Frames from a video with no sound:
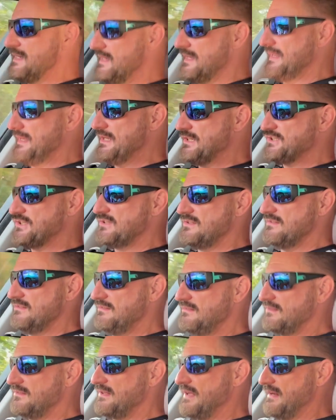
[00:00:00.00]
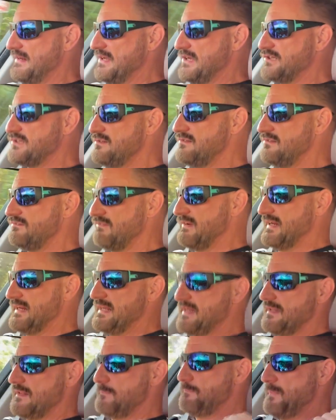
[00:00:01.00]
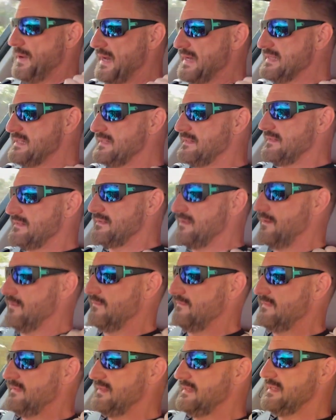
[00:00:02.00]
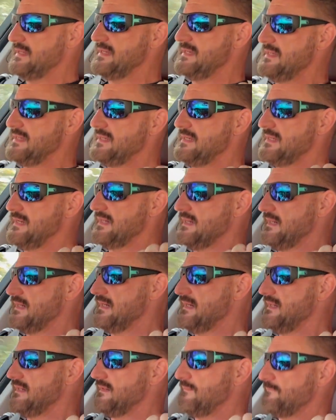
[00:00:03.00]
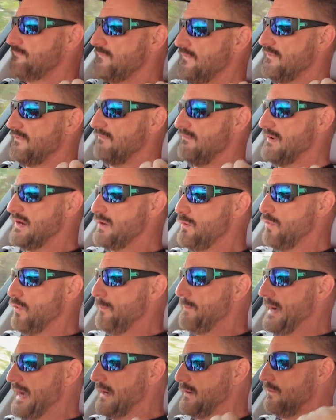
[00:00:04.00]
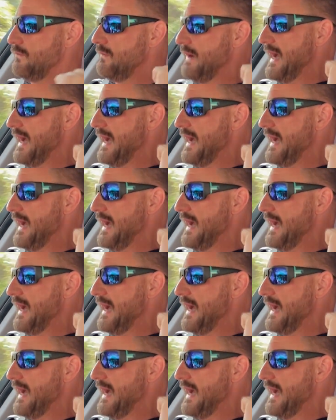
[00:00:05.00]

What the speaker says: Issues, the only issues really are the paint on the rear quarter panel